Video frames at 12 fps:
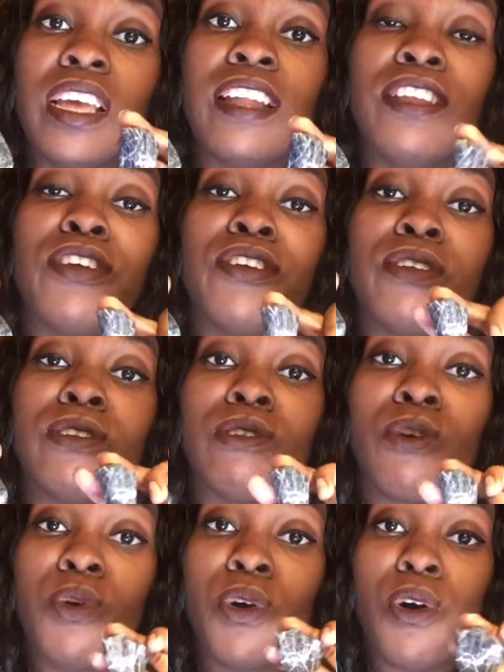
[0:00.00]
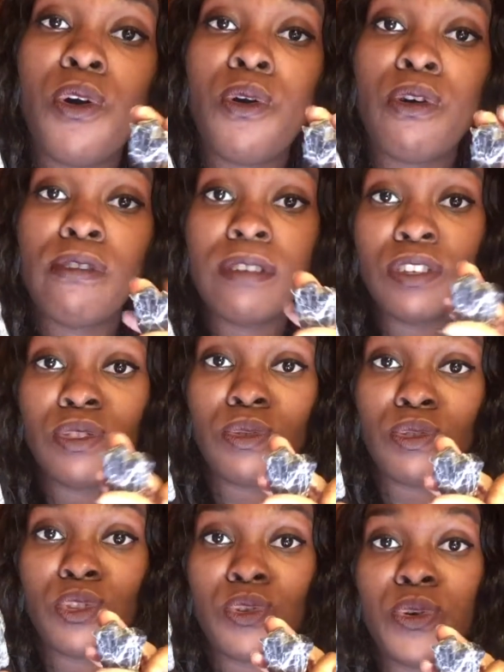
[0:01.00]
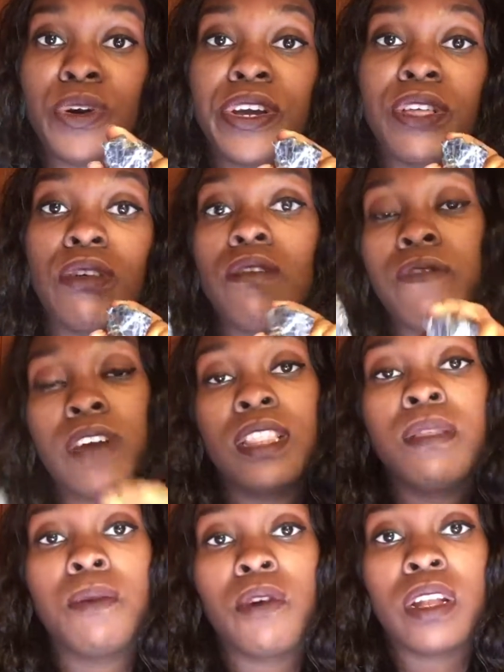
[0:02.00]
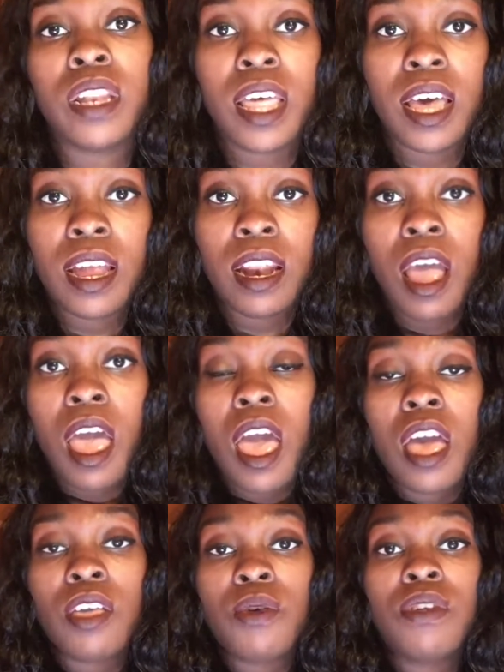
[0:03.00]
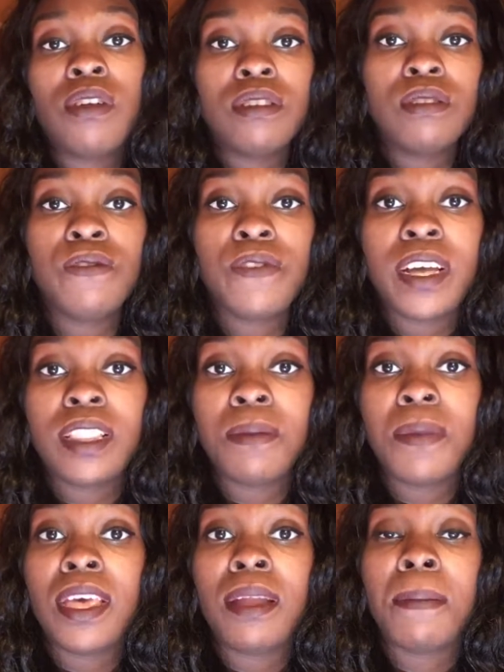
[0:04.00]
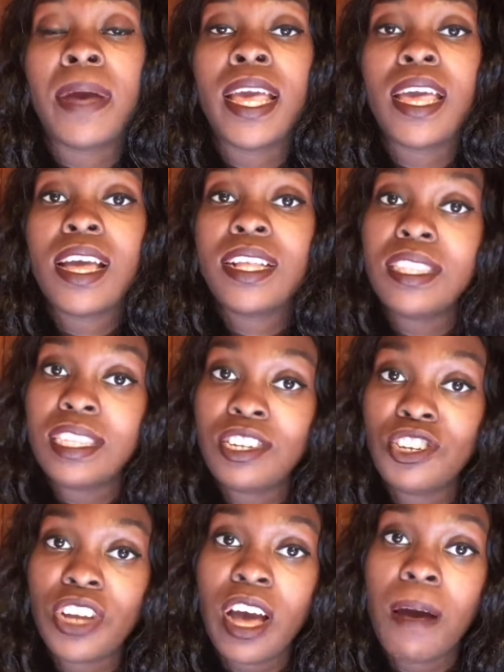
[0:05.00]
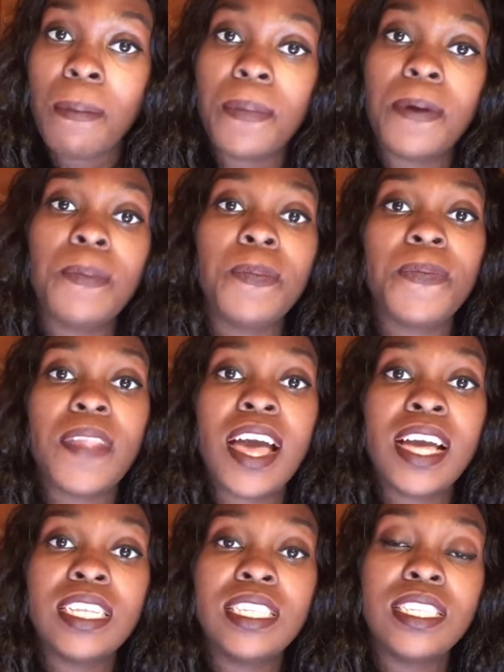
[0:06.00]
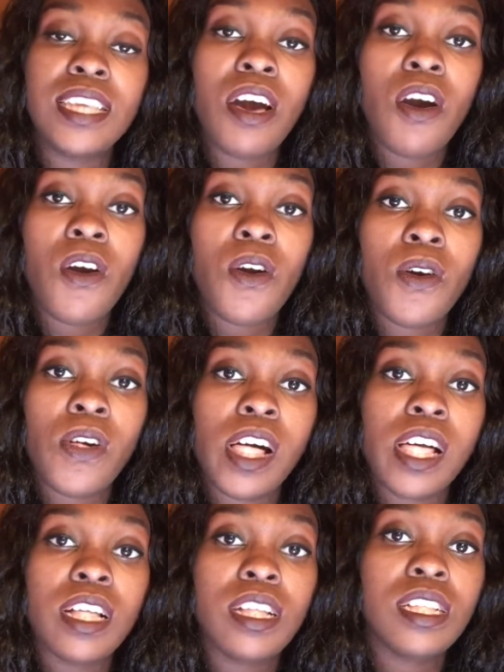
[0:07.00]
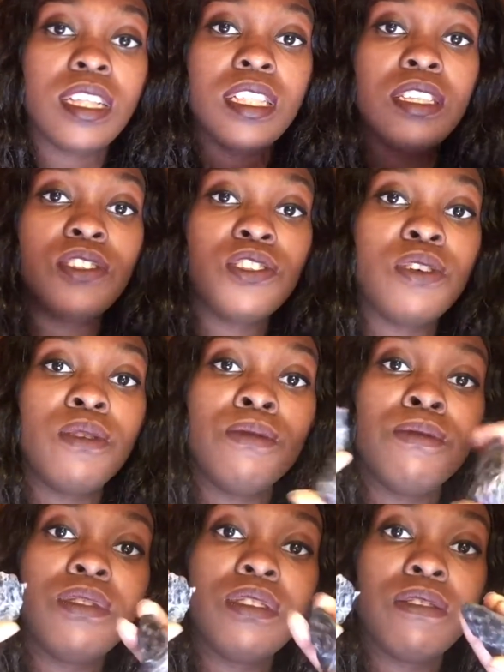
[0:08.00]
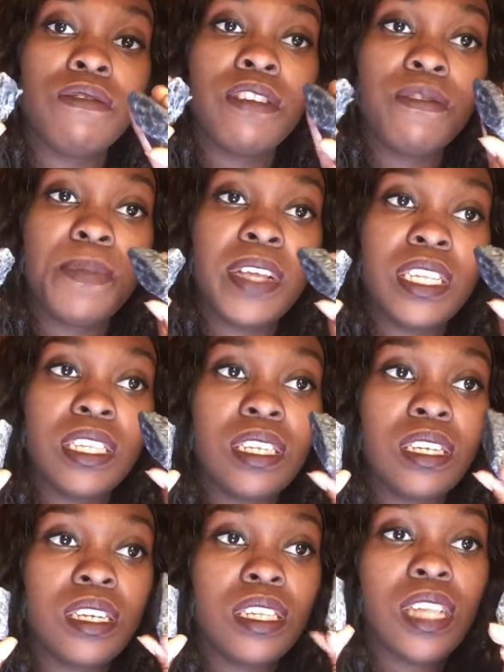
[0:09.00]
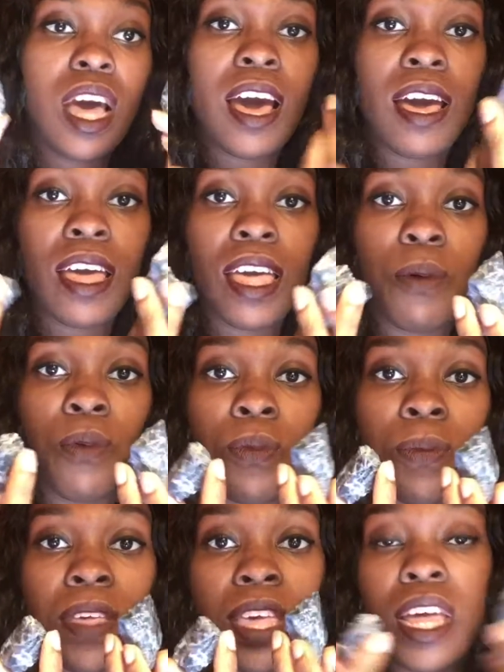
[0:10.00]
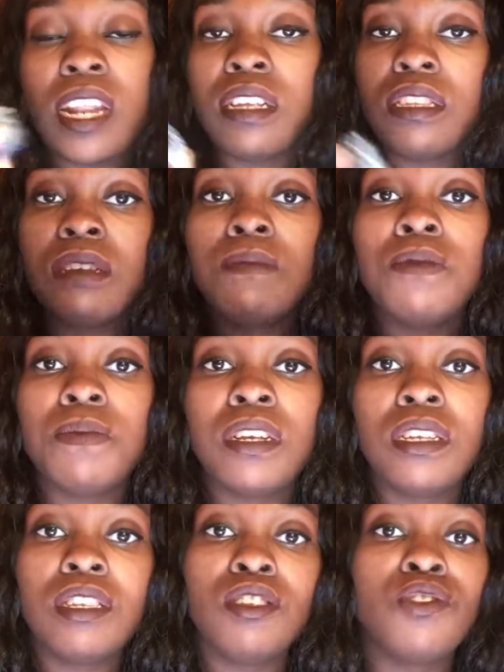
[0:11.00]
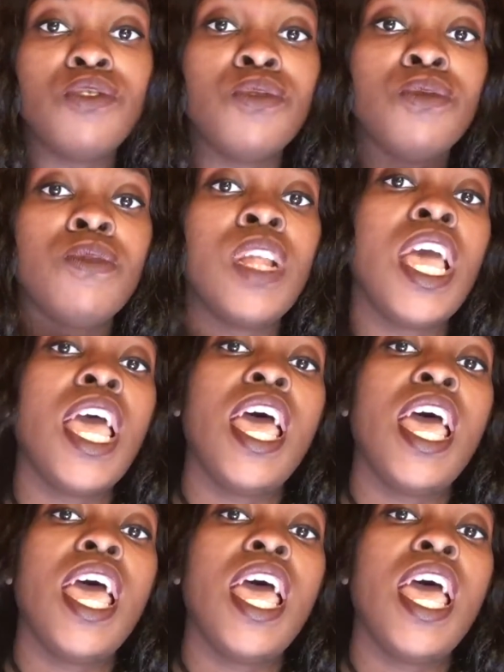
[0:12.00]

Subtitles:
in your local crystal store. You can find them online. You can also find them in my Etsy shop. I sell the stones, the rough pieces. I will be getting tumbled pieces soon.